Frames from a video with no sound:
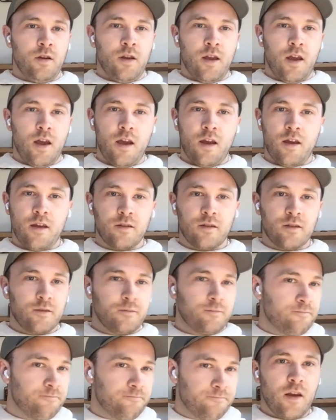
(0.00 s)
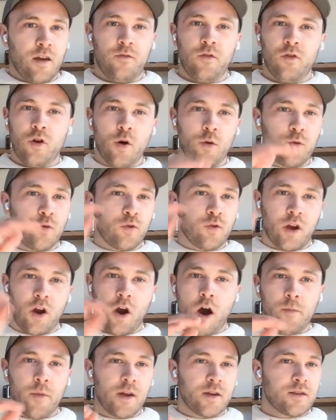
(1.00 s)
And if you go through the
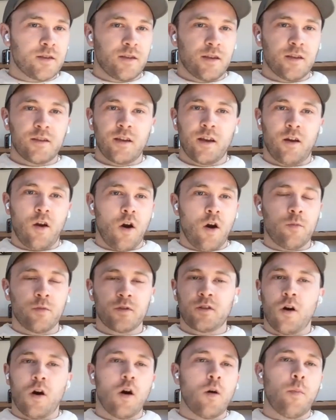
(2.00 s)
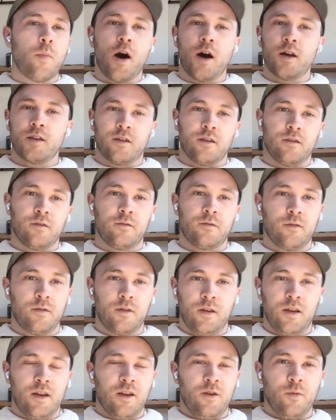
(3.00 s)
comments, it's like almost all positive,
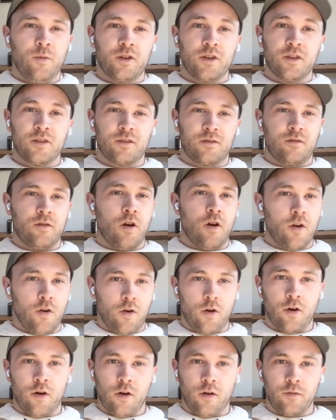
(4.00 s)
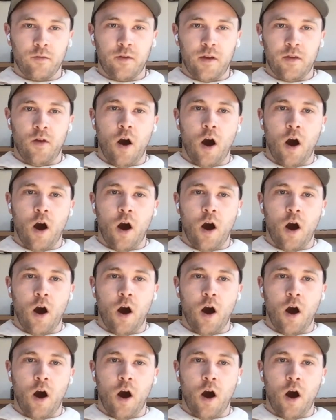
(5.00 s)
which is unheard of in the